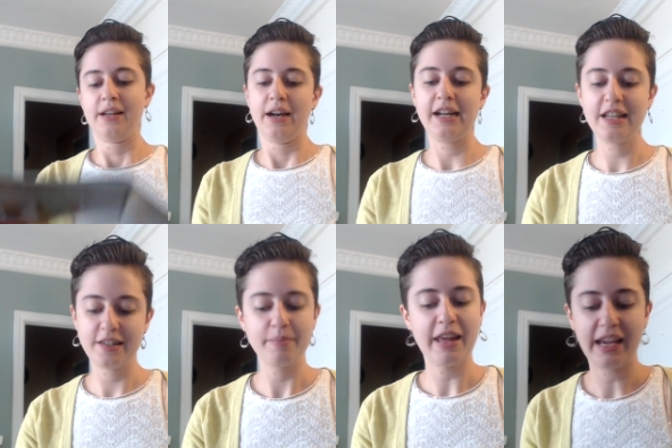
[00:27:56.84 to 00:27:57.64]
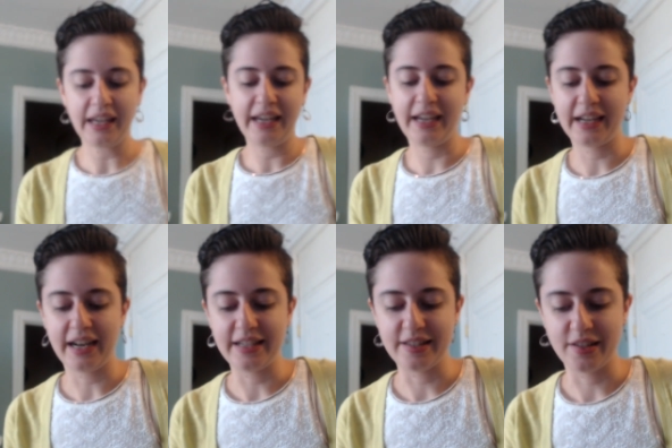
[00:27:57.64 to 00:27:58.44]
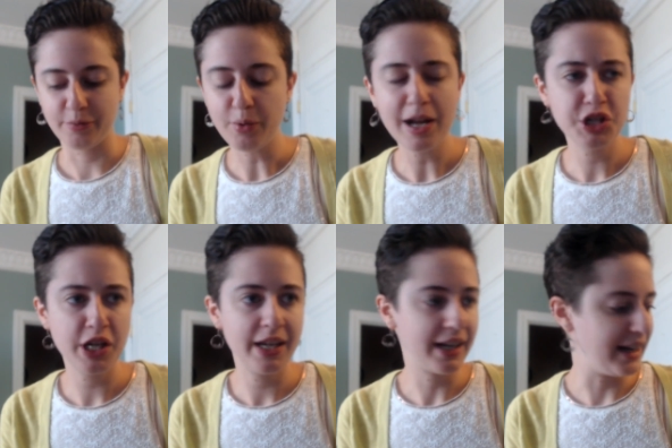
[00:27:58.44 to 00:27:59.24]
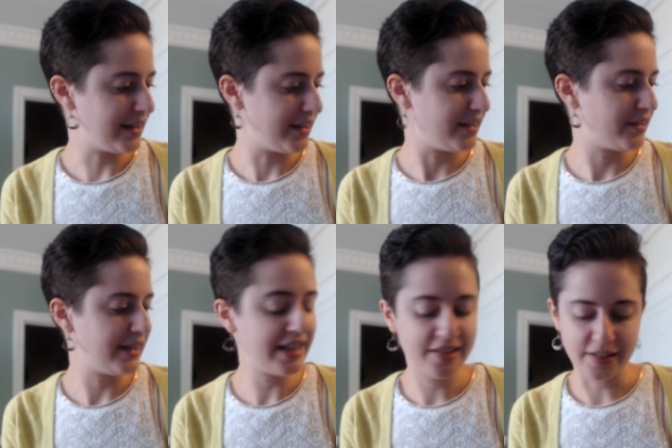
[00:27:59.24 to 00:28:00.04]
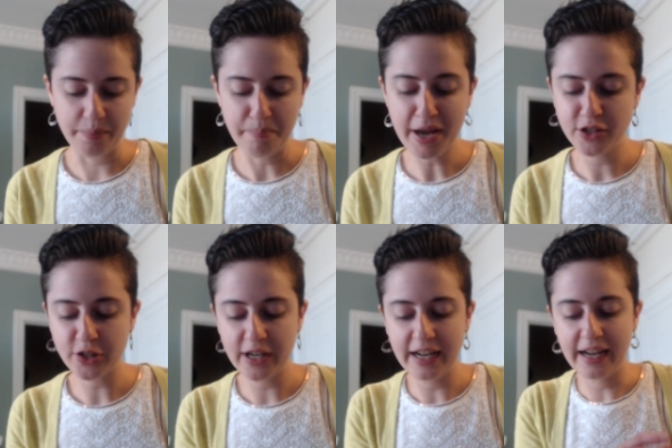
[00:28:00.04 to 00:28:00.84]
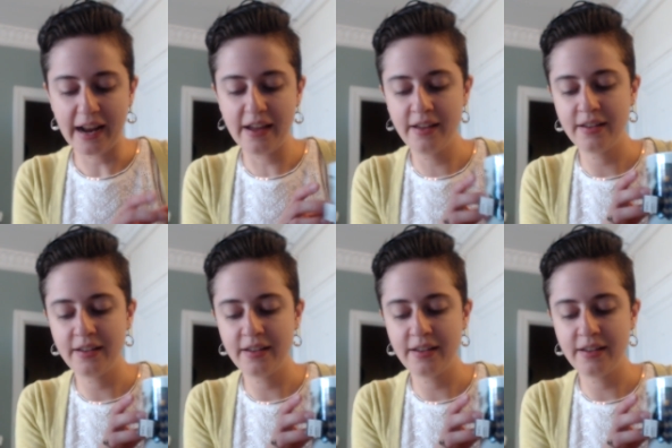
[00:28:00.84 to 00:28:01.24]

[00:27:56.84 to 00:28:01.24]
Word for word: I did some thinking and I did some swatching and I did, did some measuring.